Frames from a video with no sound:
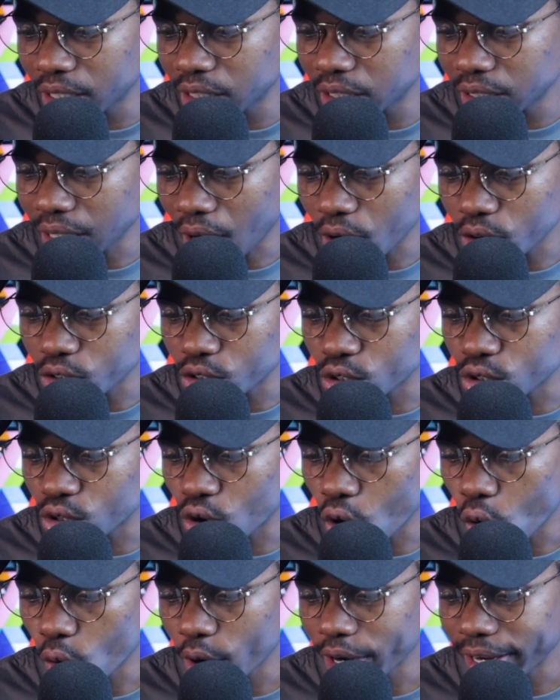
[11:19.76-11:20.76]
big shouts
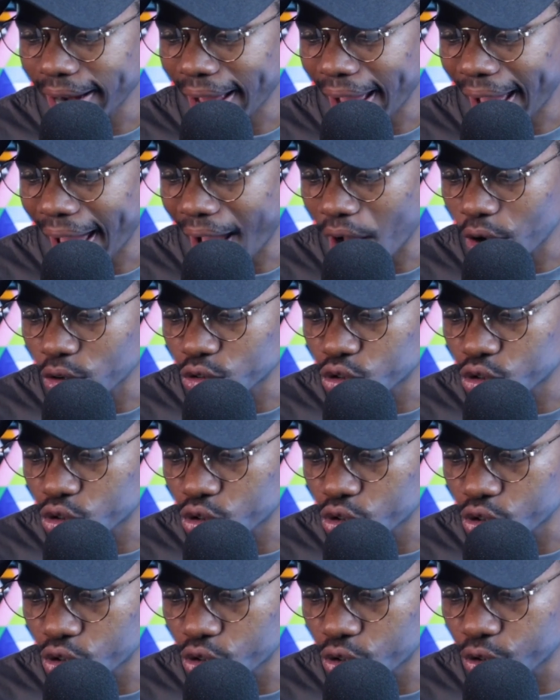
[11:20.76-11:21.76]
going out
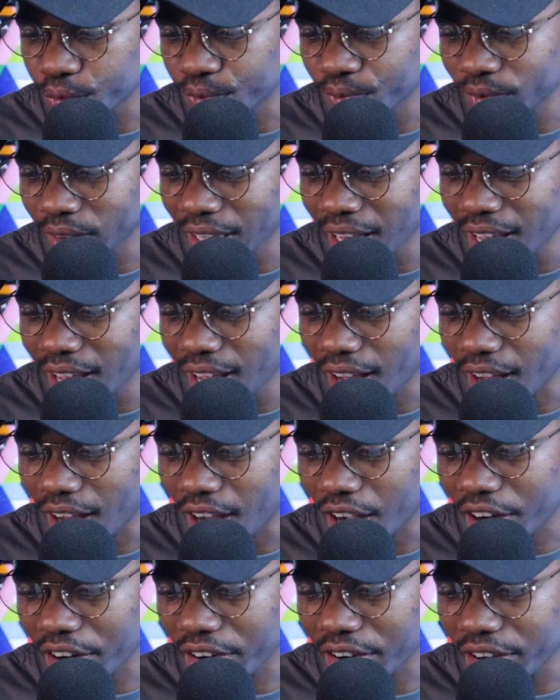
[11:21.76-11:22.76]
to
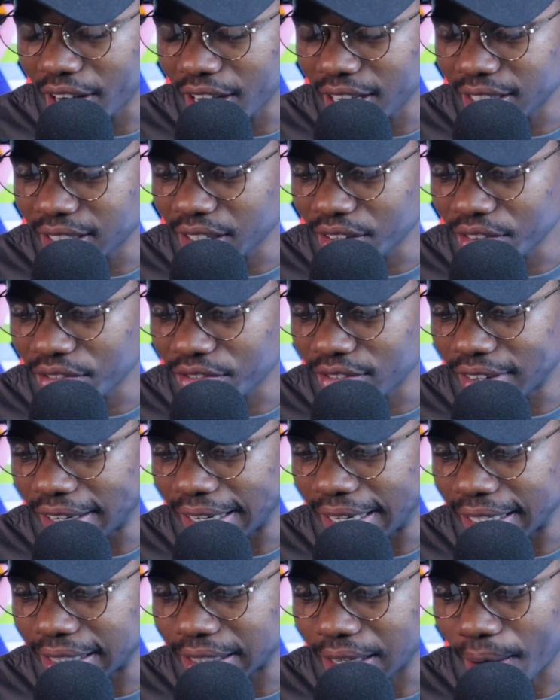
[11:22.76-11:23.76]
Creative
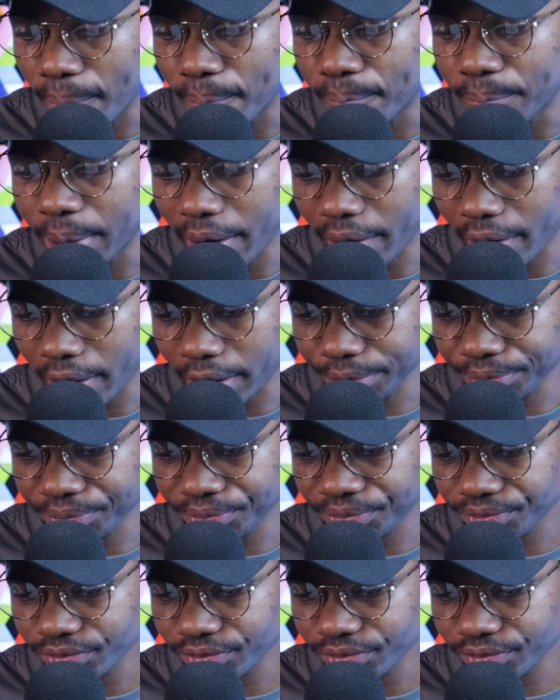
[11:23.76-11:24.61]
Nita Bera.